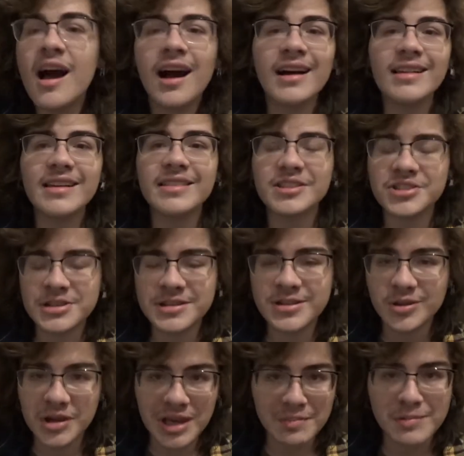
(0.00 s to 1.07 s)
I like that she's
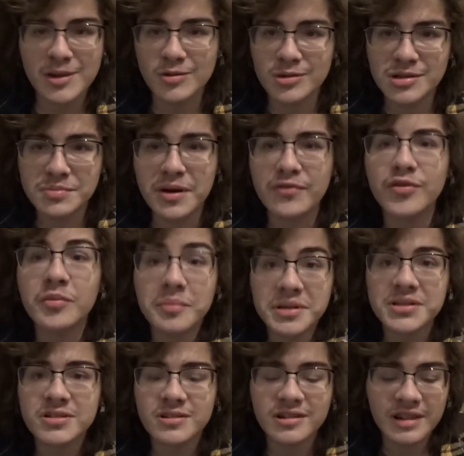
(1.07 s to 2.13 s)
still keeping the respectful
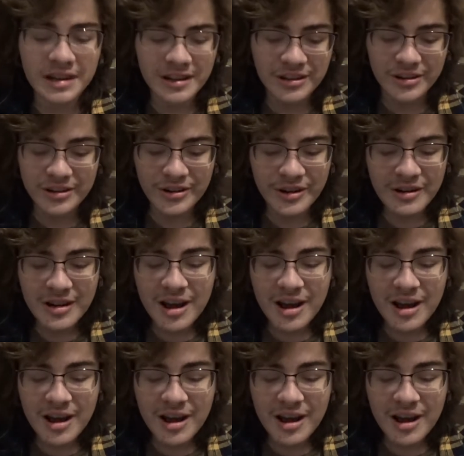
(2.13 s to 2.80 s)
Mr. in it, though.